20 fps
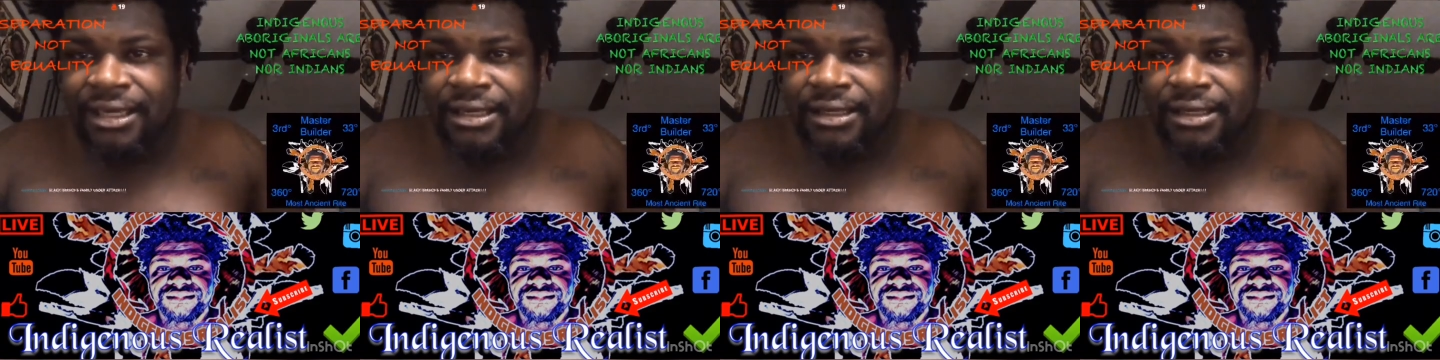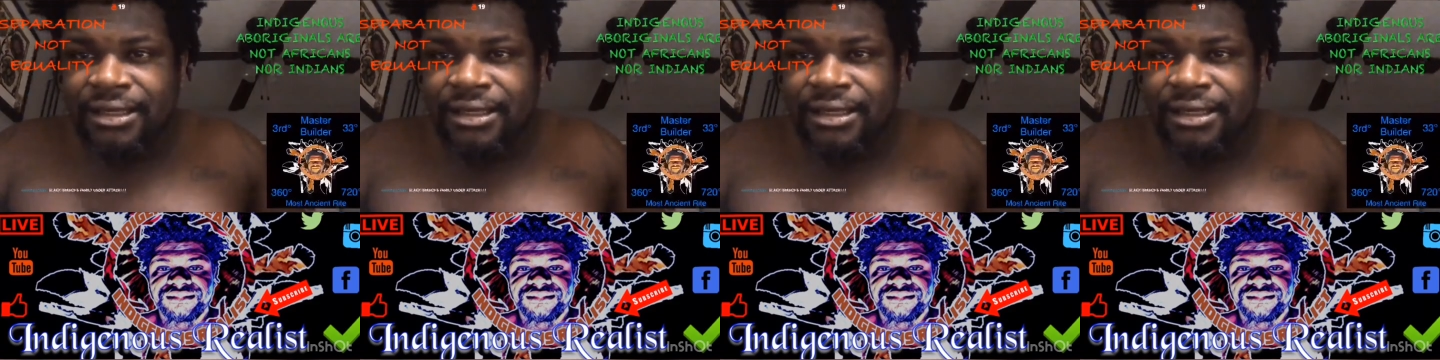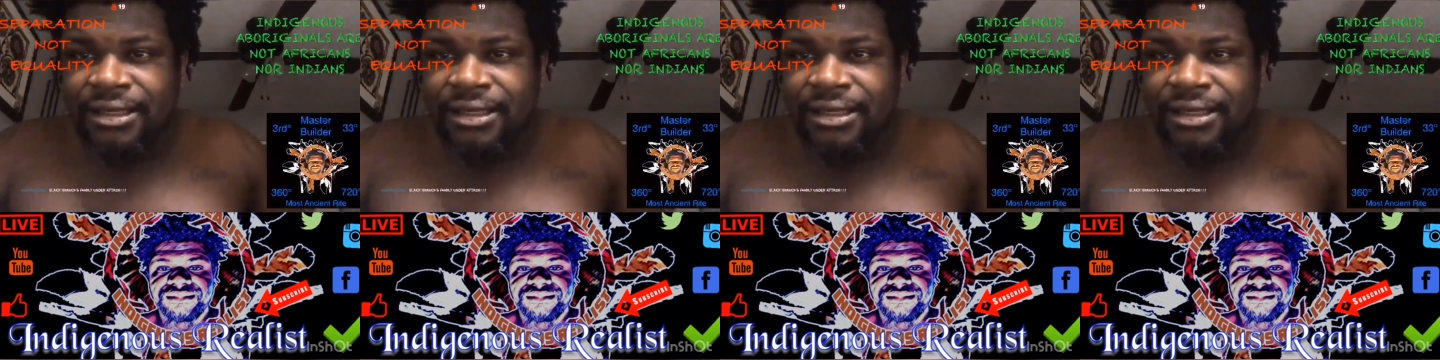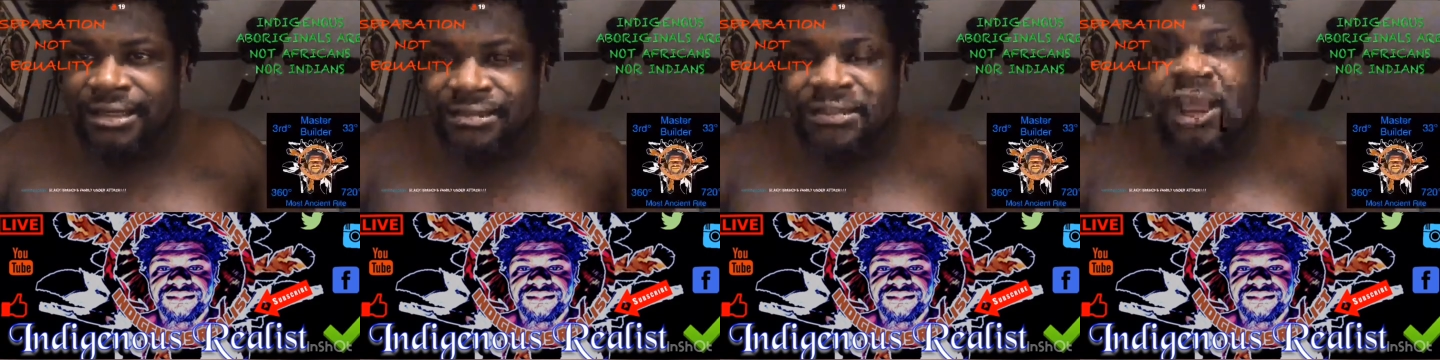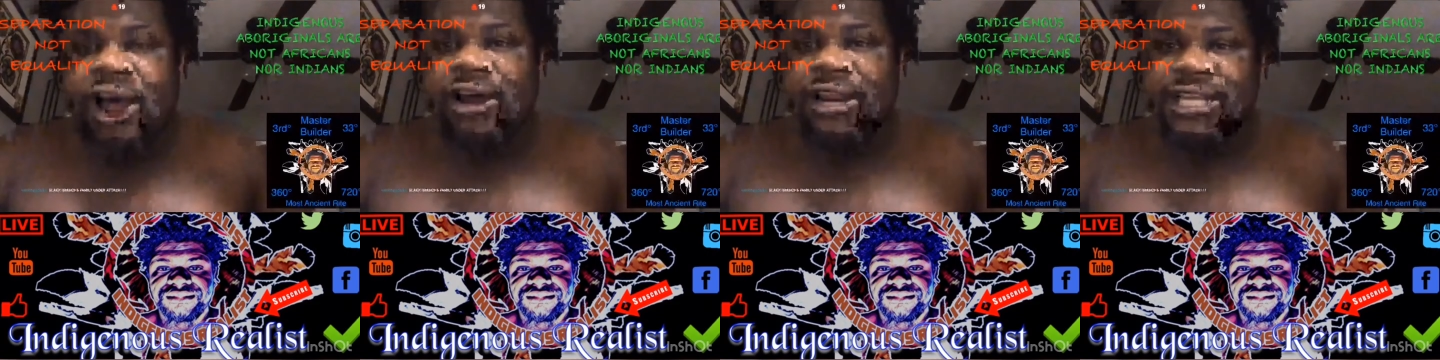He
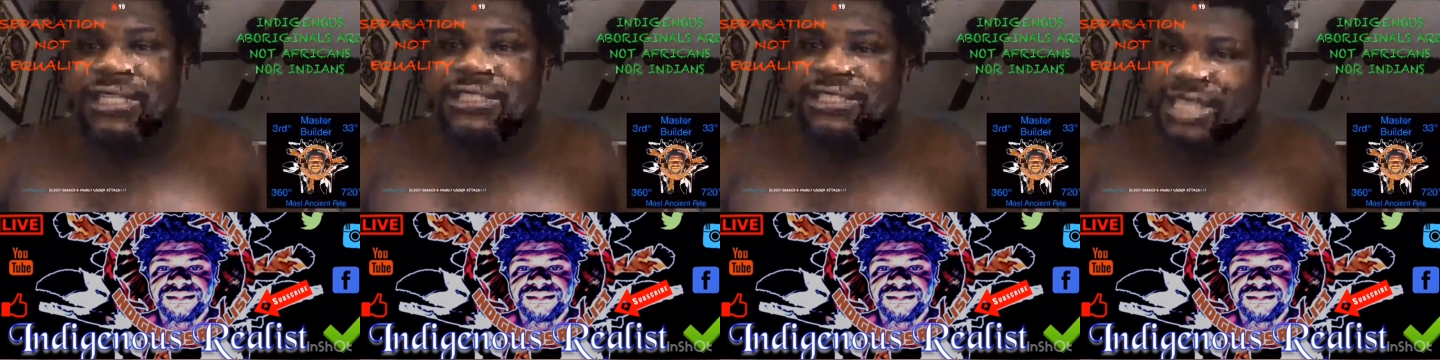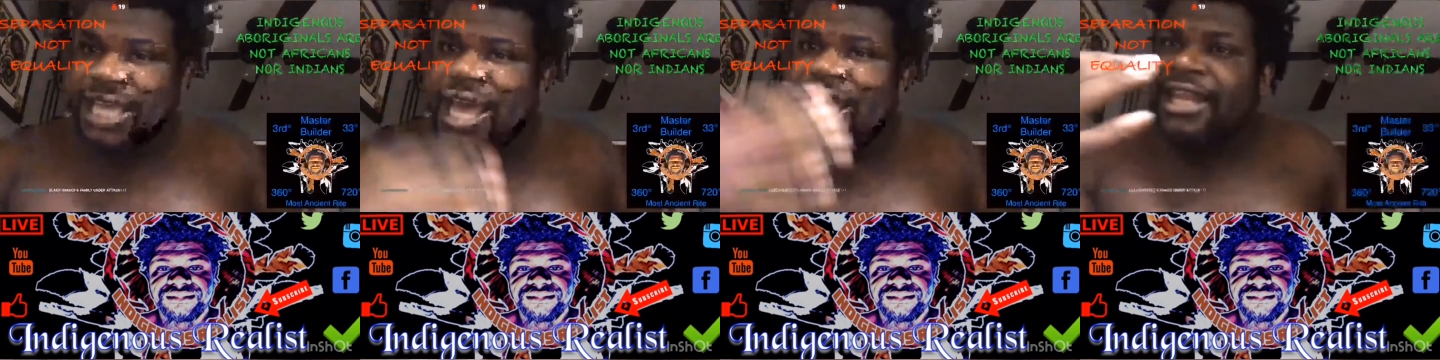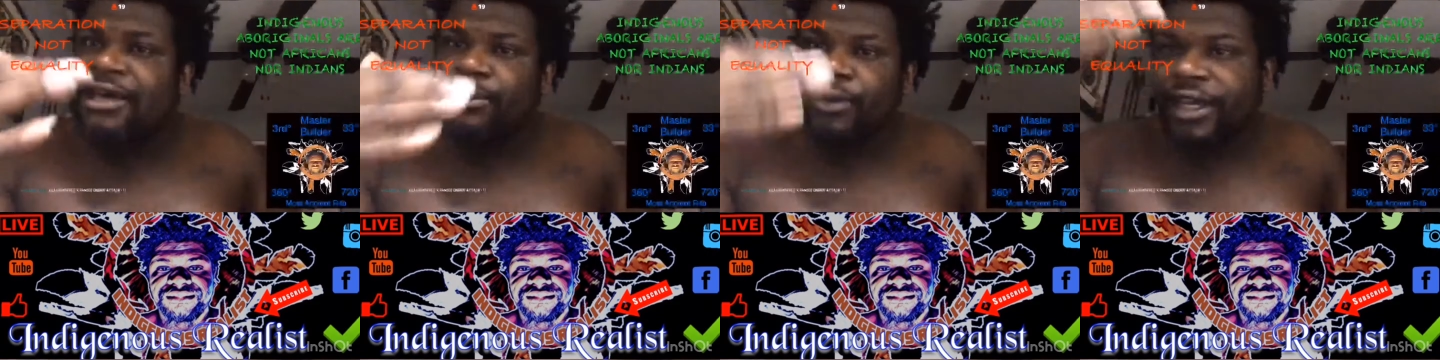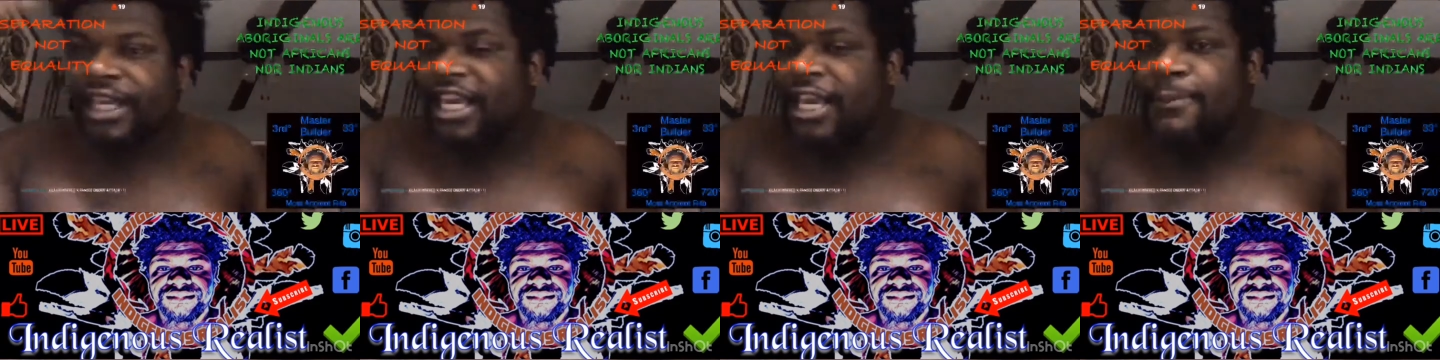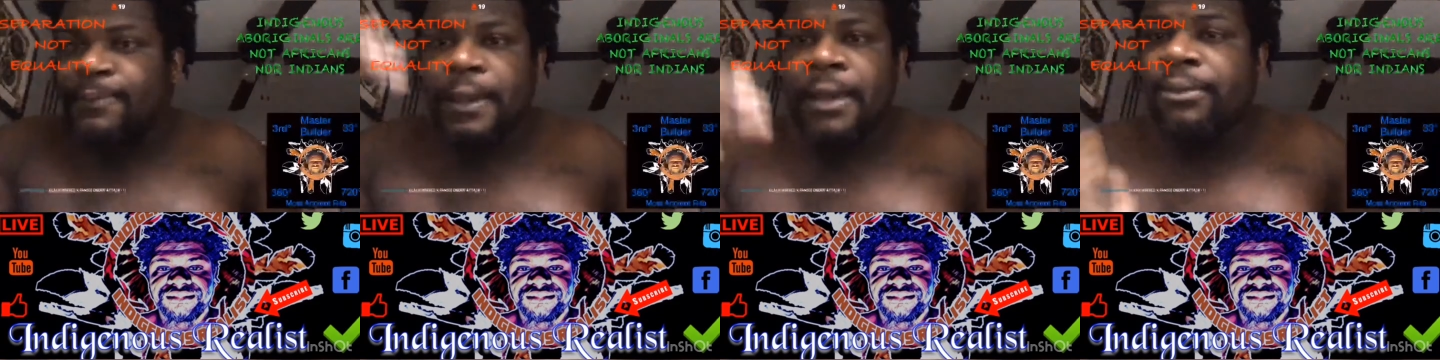thought his talent
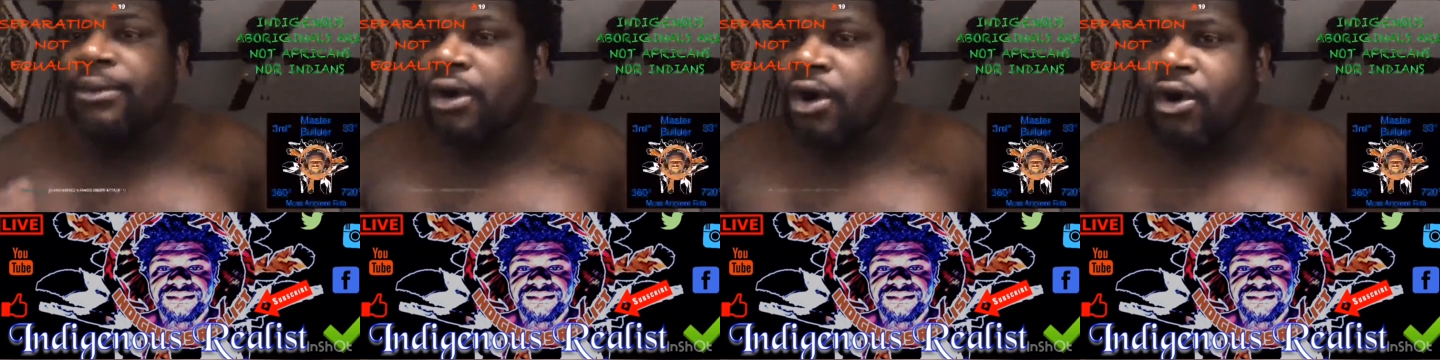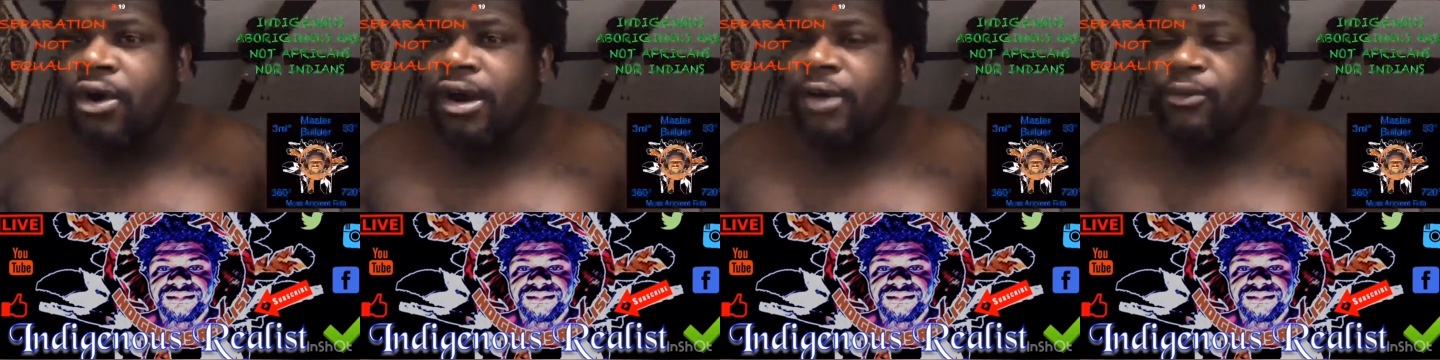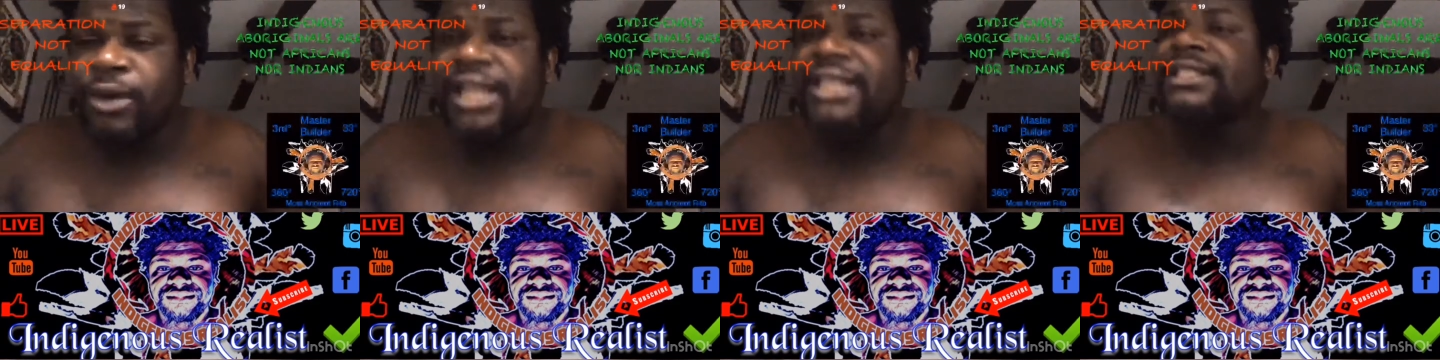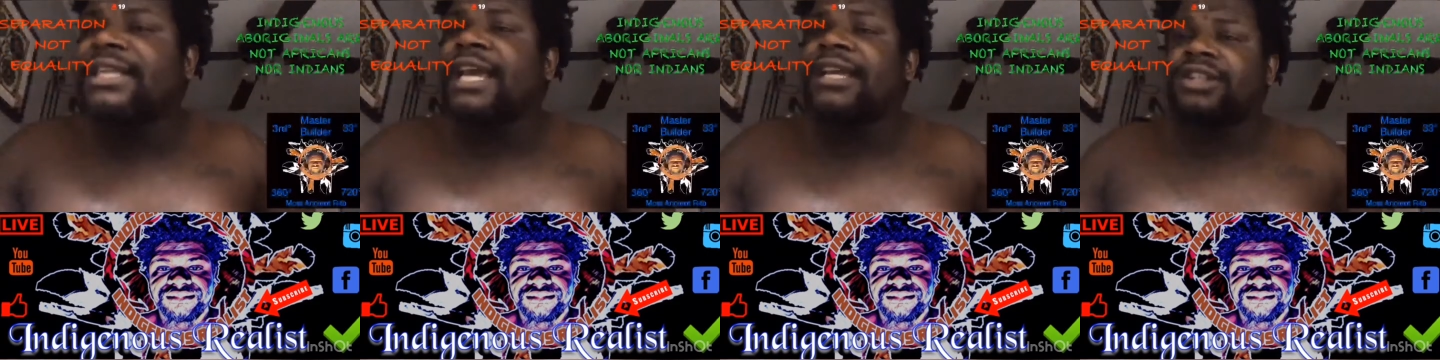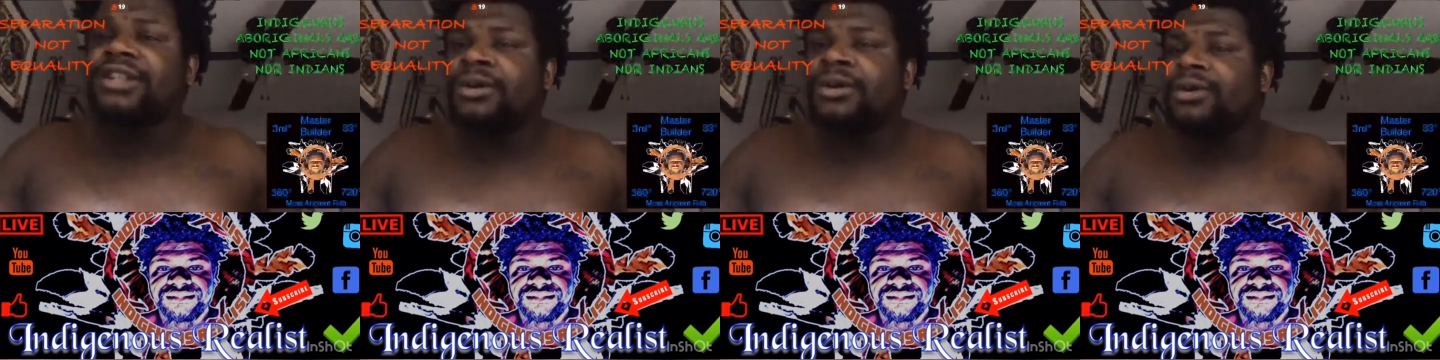would keep him going. What did
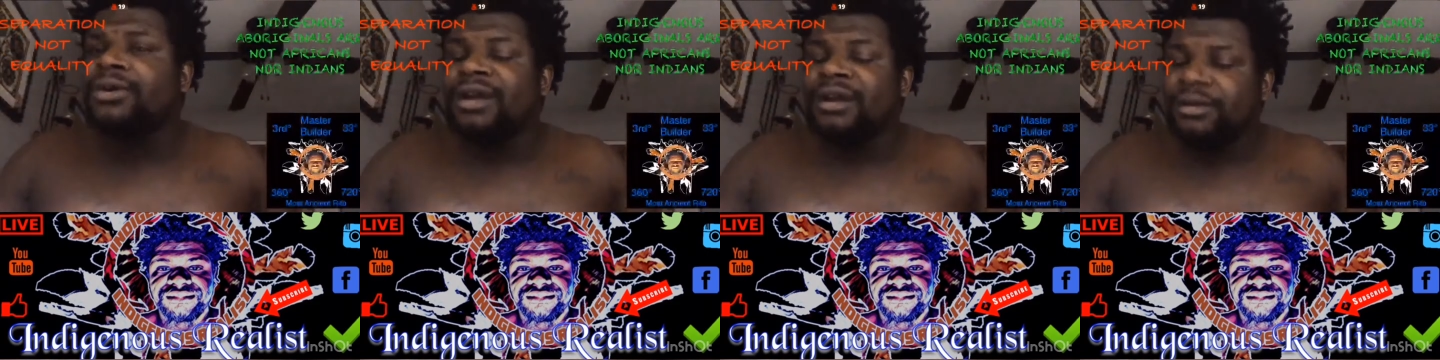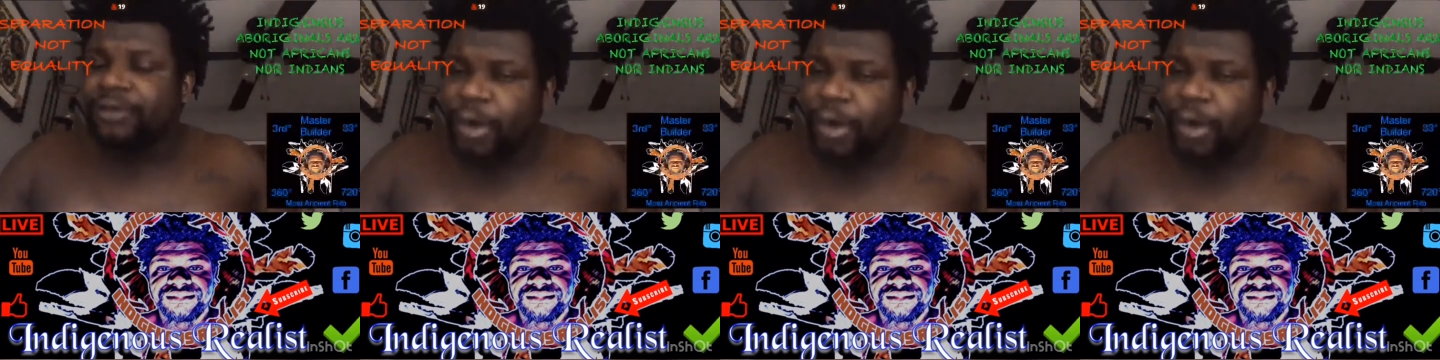they do?